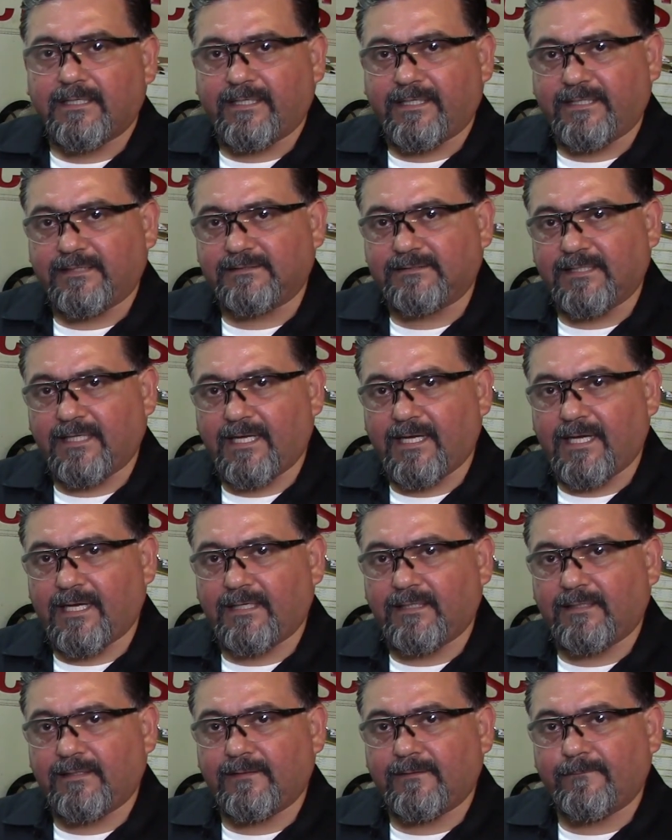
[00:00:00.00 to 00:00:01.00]
is
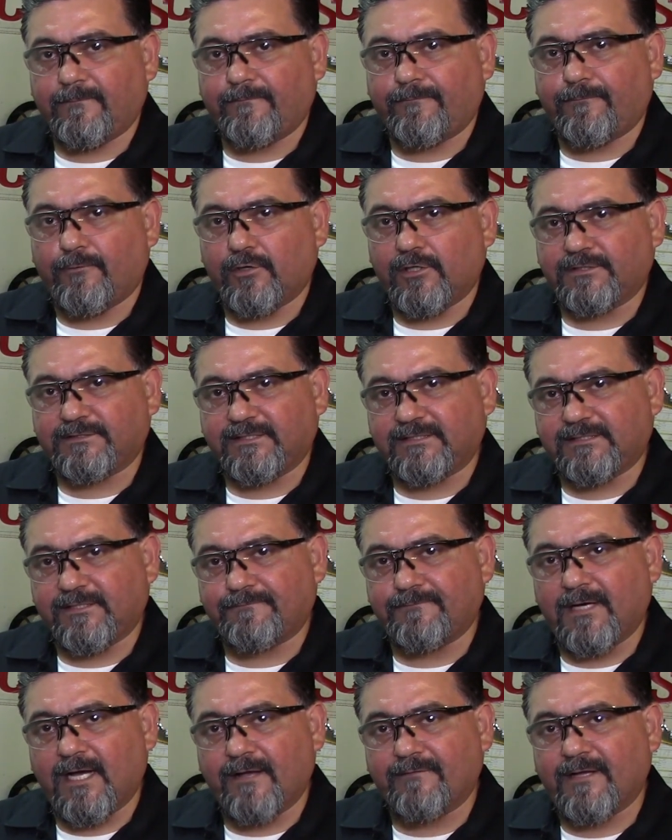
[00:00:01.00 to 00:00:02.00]
that
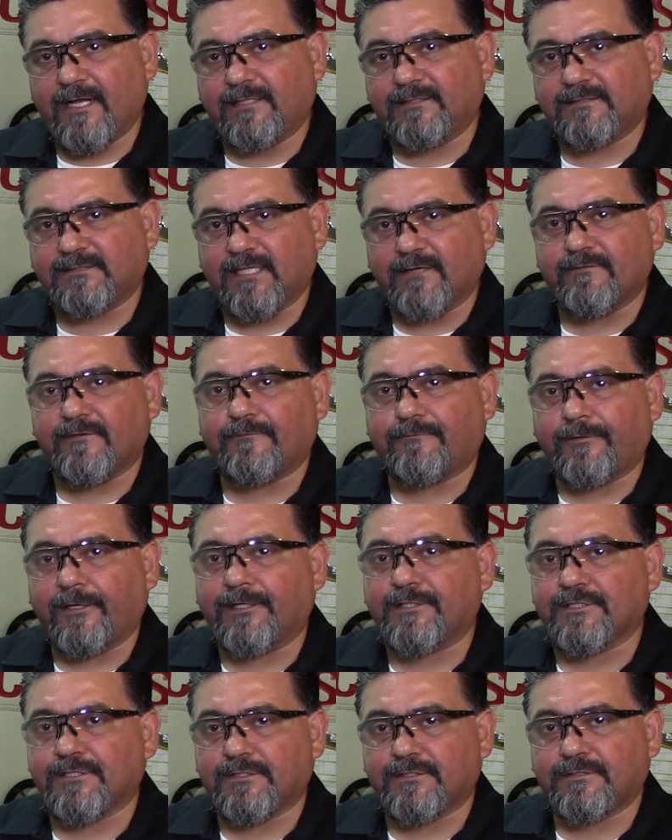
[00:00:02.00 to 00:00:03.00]
4L65 has 7
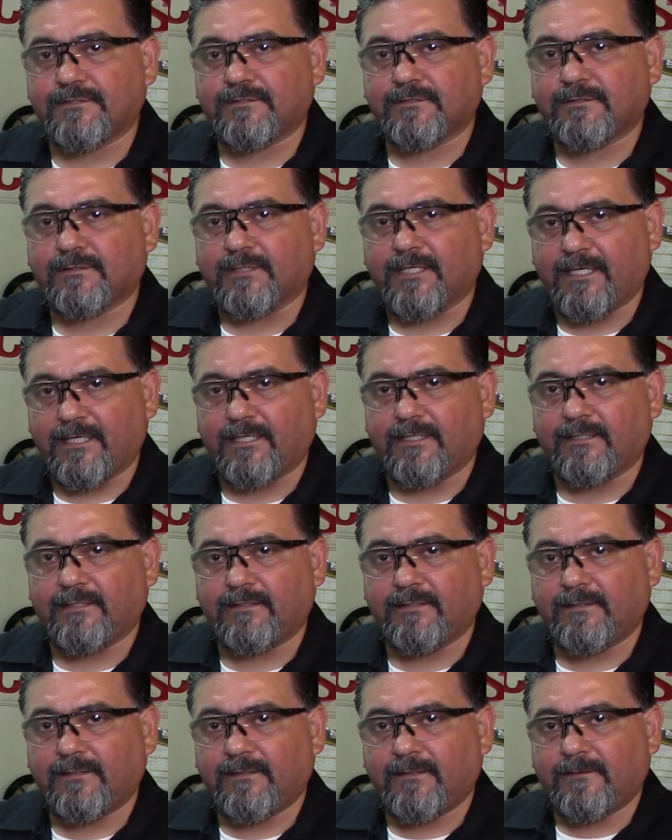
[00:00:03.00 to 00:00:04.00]
frictions in it,
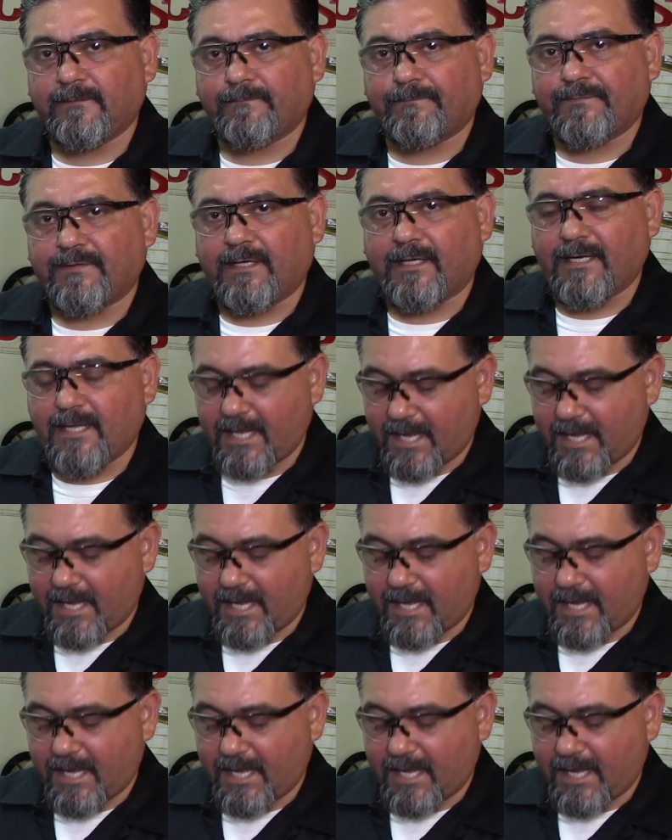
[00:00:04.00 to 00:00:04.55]
and